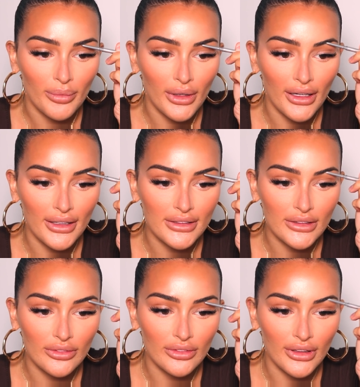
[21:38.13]
Applies
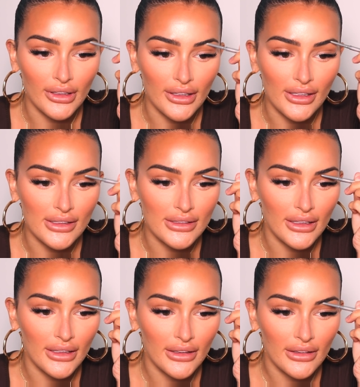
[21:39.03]
really
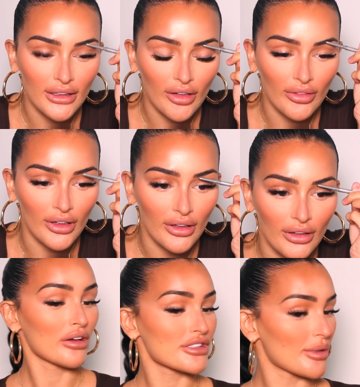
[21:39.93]
easy, love it.
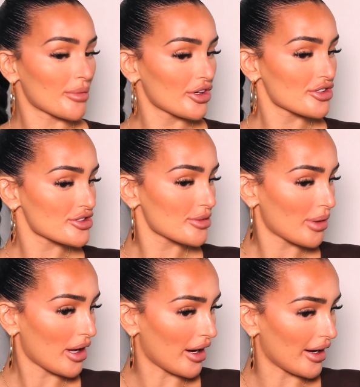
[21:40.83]
So I'm gonna just
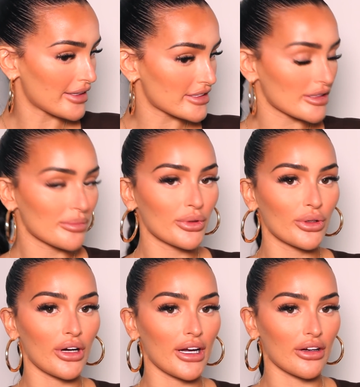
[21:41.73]
apply some
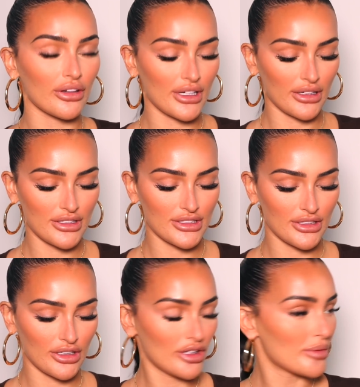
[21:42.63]
more Iconic London
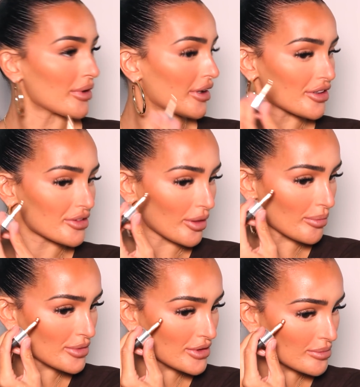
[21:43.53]
illuminator
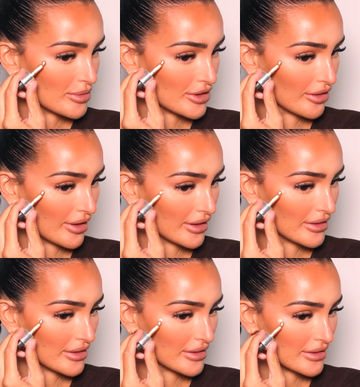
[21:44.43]
drops directly
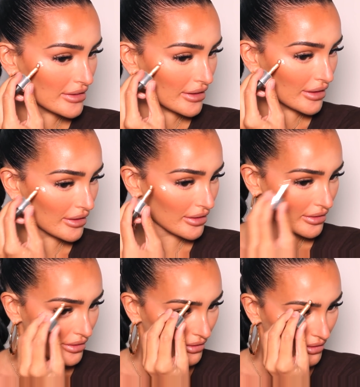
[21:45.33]
to the skin
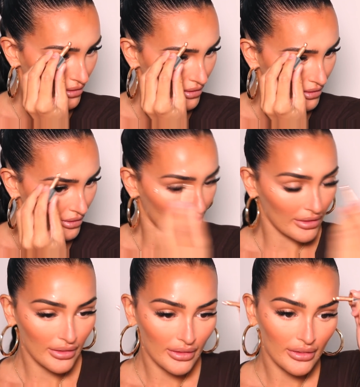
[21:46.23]

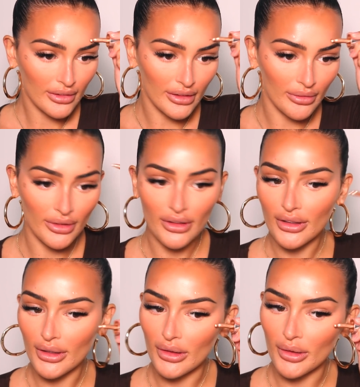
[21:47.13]
because I want to
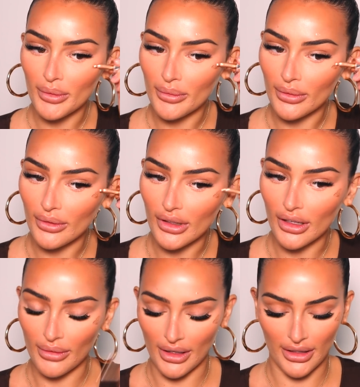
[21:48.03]
look a little bit more
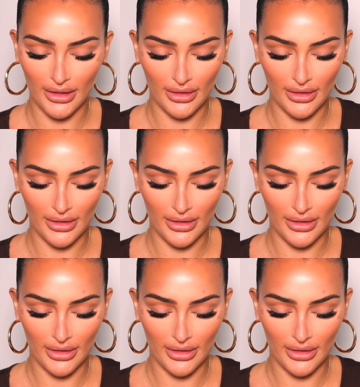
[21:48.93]
glowy.